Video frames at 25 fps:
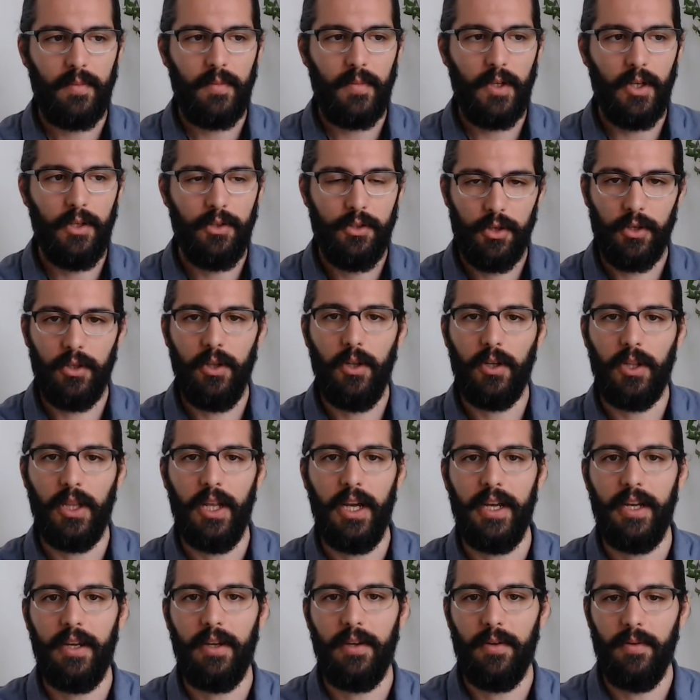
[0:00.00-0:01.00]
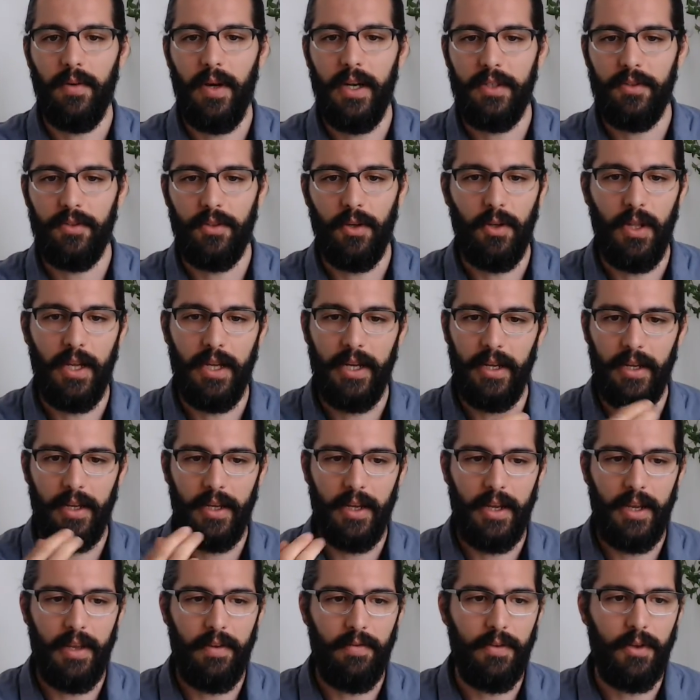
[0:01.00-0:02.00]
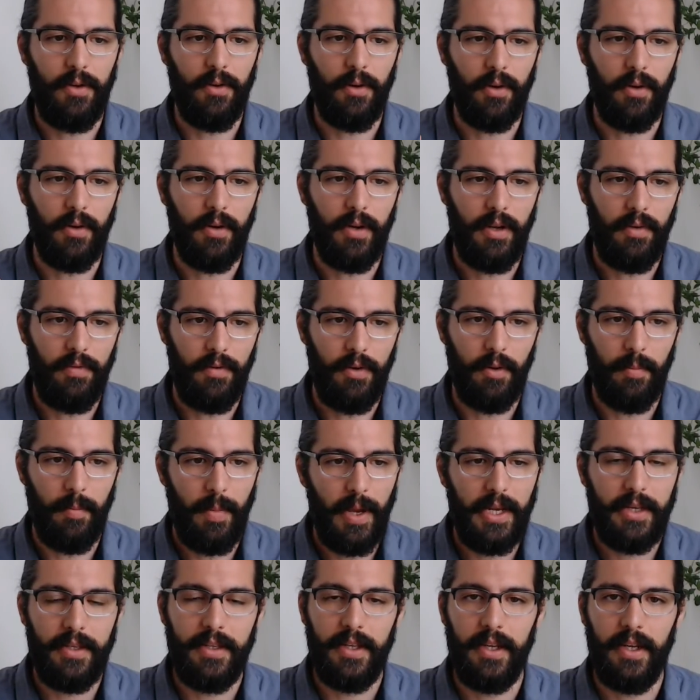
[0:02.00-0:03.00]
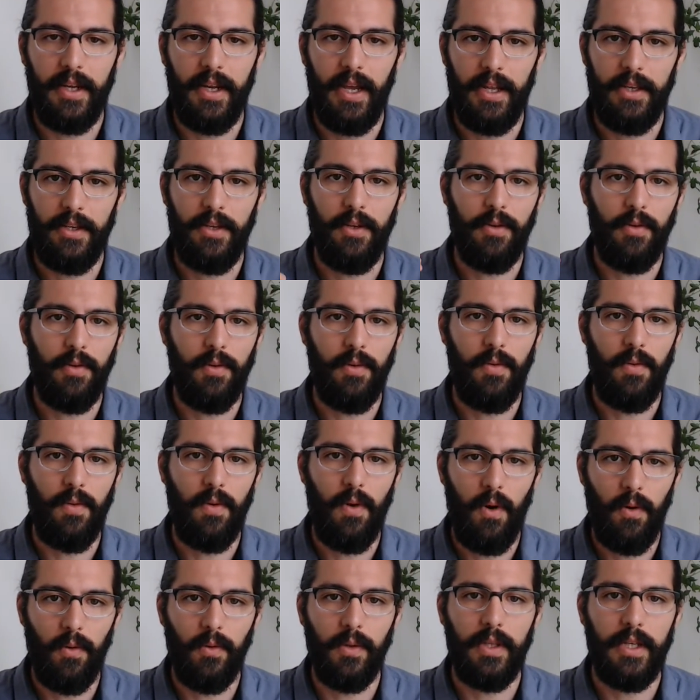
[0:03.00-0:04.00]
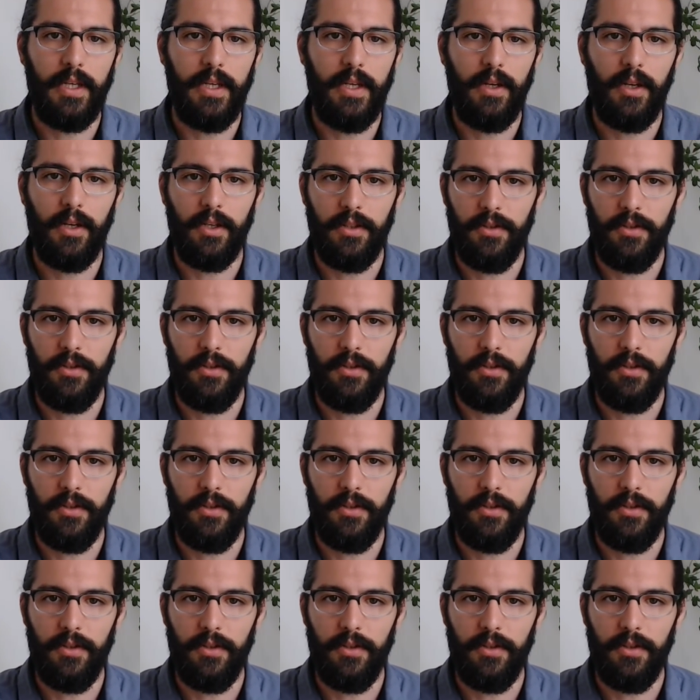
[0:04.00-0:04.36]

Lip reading: should look like, right? So like if you're painting and you only